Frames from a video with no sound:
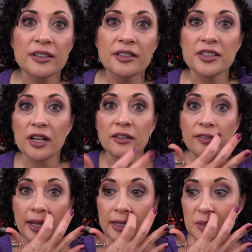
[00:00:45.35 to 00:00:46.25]
the Child of
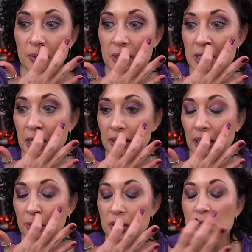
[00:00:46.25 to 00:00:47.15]
the 80s project, and
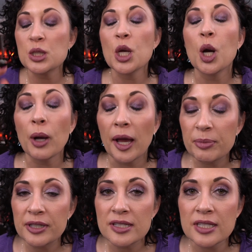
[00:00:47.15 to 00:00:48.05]
I was so
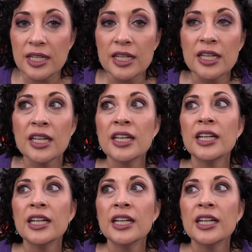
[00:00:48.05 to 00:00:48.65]
happy to see